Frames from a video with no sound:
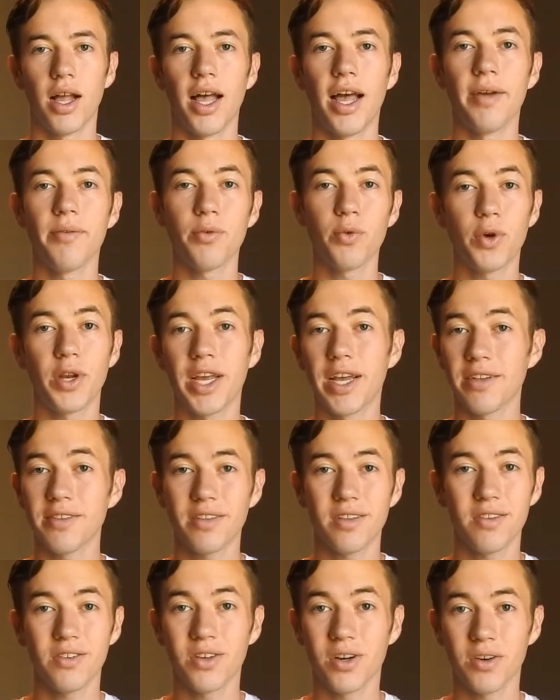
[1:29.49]
Everyone has
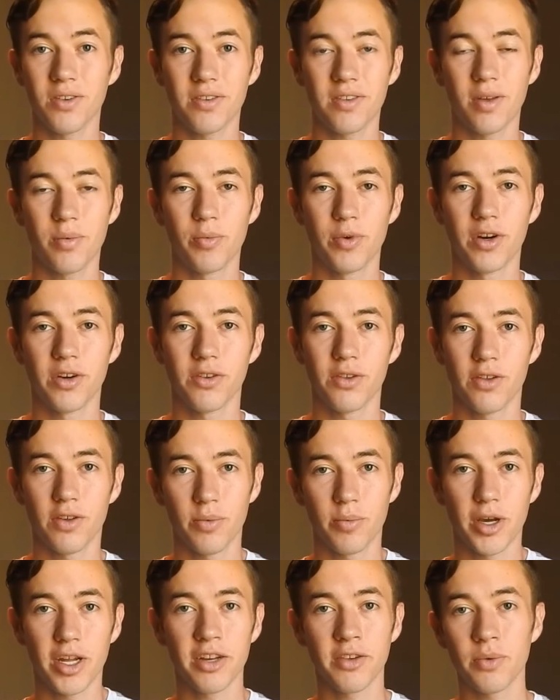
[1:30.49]
to start somewhere, so you
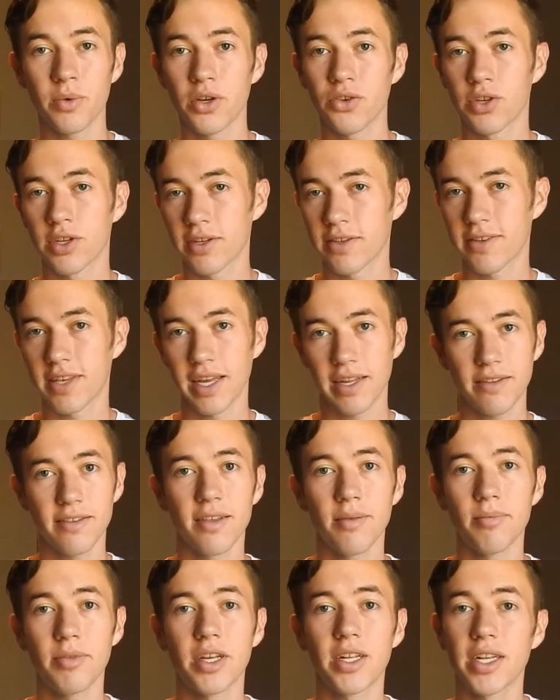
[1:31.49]
might as well just get
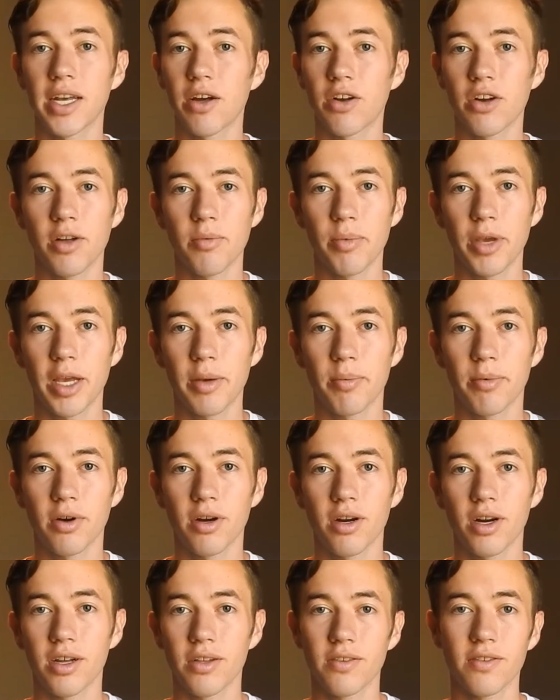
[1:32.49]
something down on
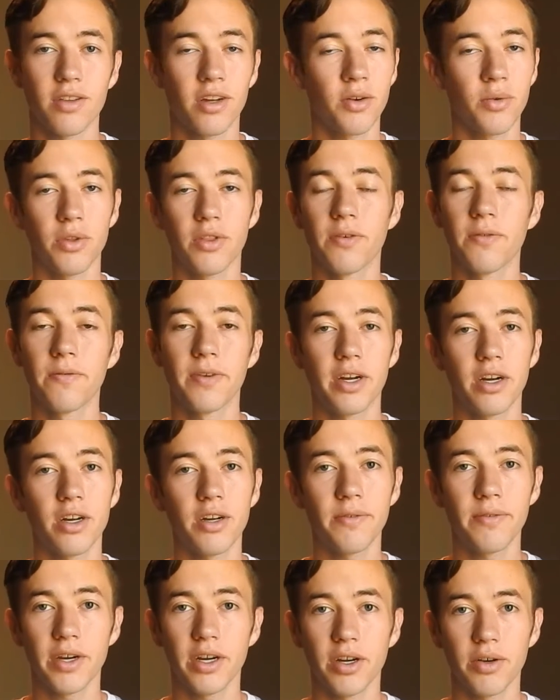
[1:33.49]
paper and start with a
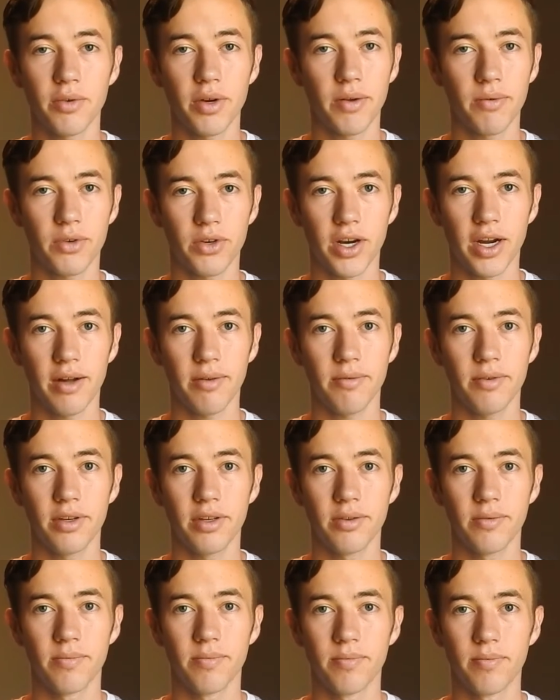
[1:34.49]
very, very rough draft.
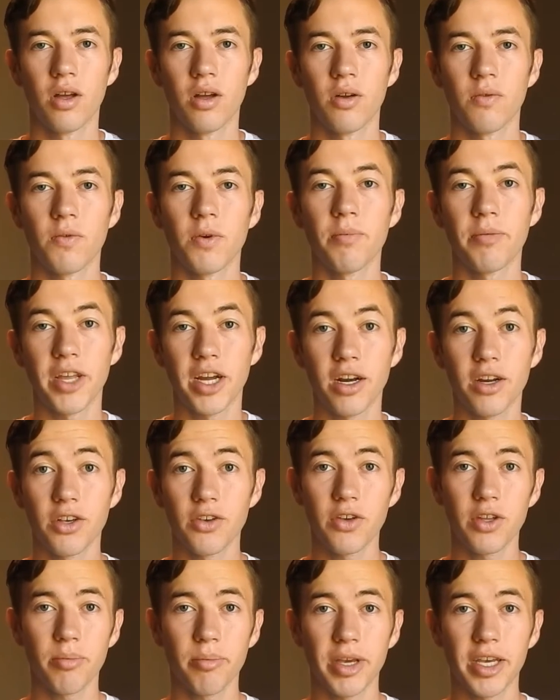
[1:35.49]
From there, you
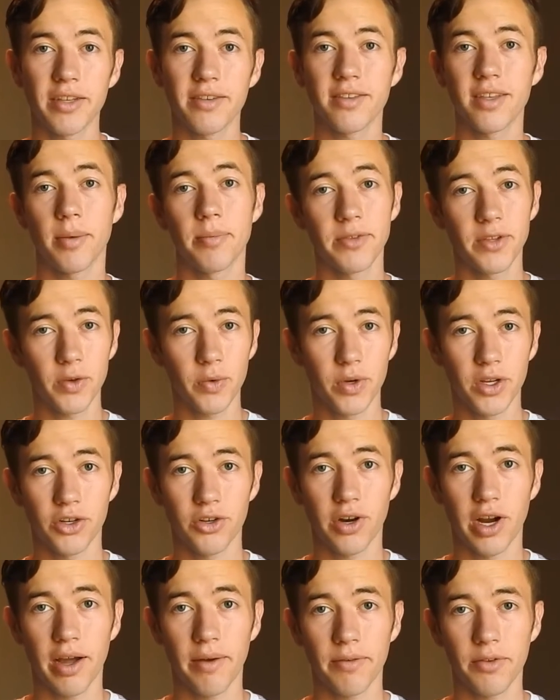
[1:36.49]
can make subsequent
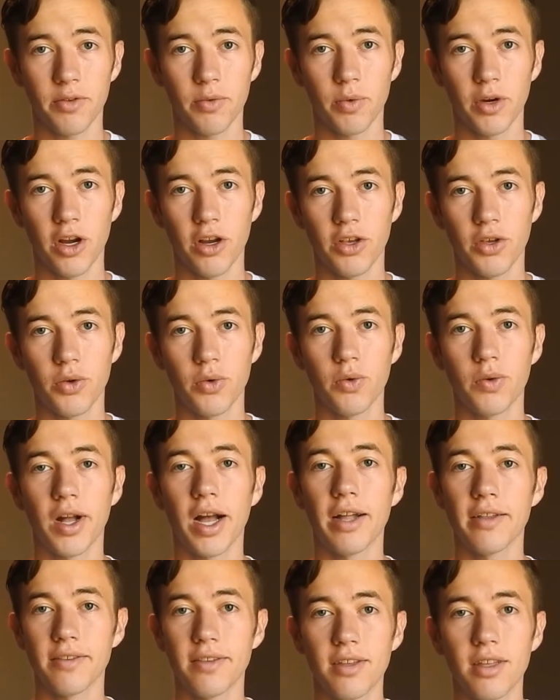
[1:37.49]
drafts where you
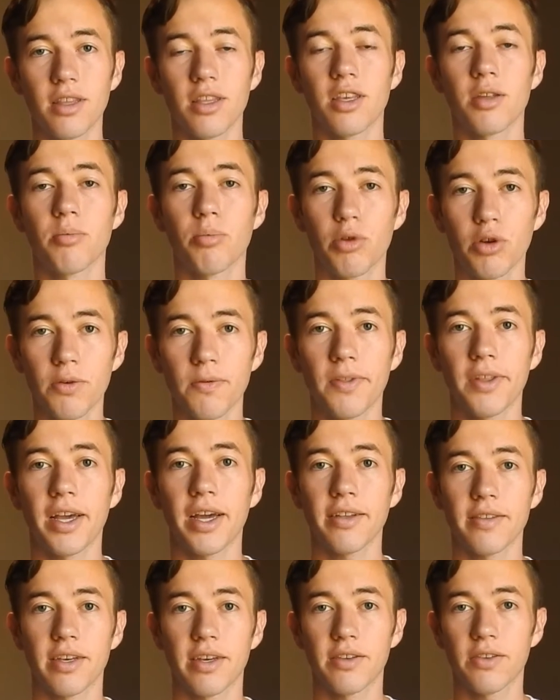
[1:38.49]
constantly improve the
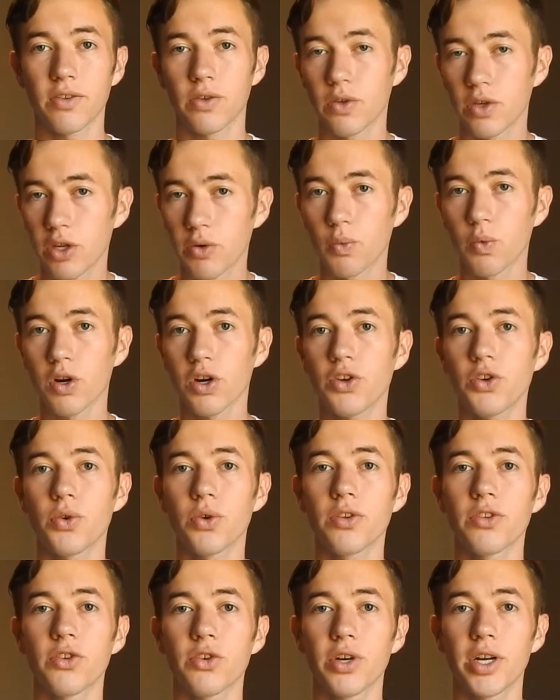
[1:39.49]
essay so you can work
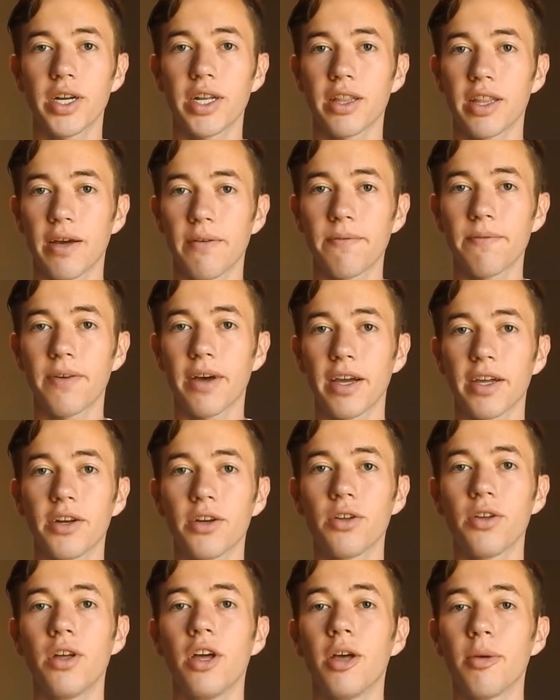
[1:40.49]
towards creating that
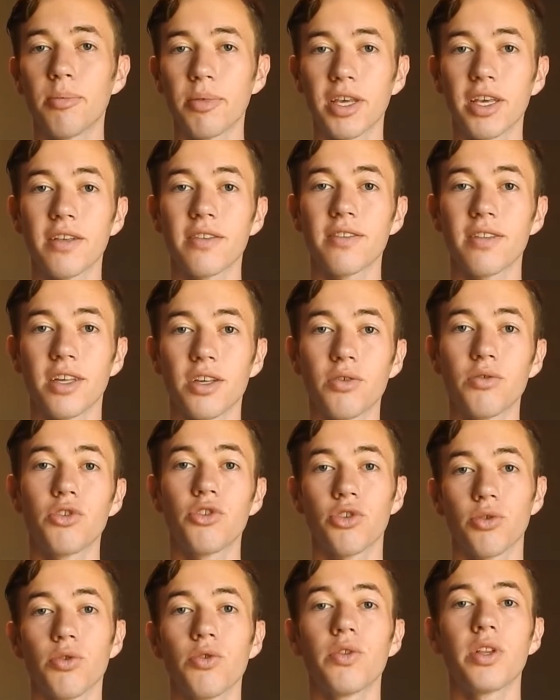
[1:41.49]
final piece that you
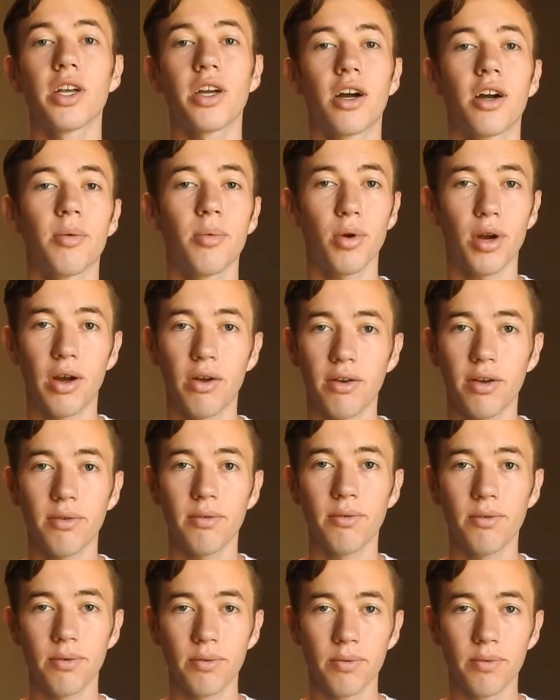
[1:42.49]
truly are proud of.